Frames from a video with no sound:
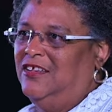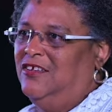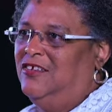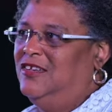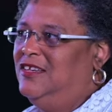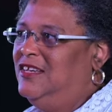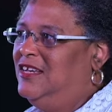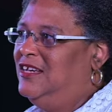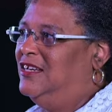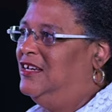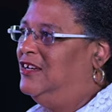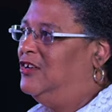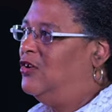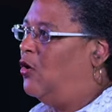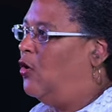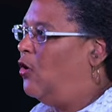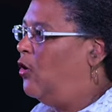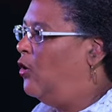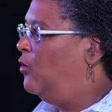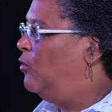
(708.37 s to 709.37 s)
there needed
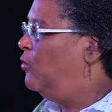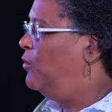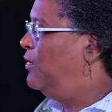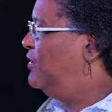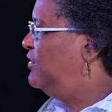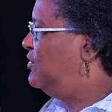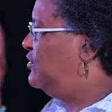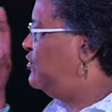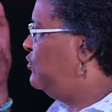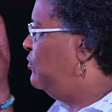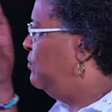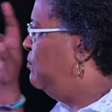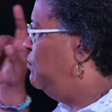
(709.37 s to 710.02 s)
always to